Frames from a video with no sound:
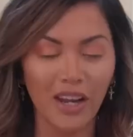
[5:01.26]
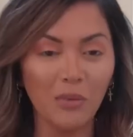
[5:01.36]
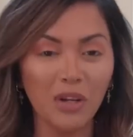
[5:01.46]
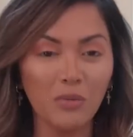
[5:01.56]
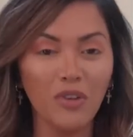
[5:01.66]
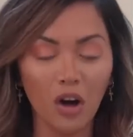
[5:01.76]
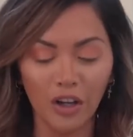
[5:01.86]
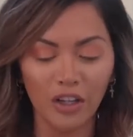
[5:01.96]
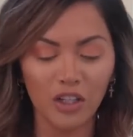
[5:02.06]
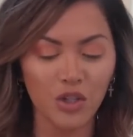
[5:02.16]
now we're gonna move
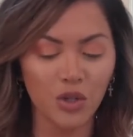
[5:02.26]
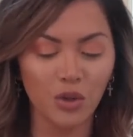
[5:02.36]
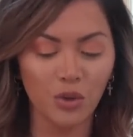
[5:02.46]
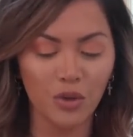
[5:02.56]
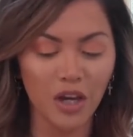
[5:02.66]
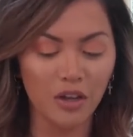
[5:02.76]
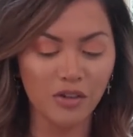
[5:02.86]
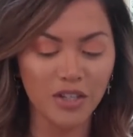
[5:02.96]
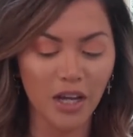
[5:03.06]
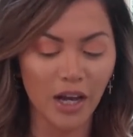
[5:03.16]
on to the other
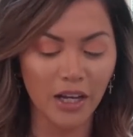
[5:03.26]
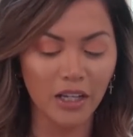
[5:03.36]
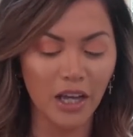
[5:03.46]
side.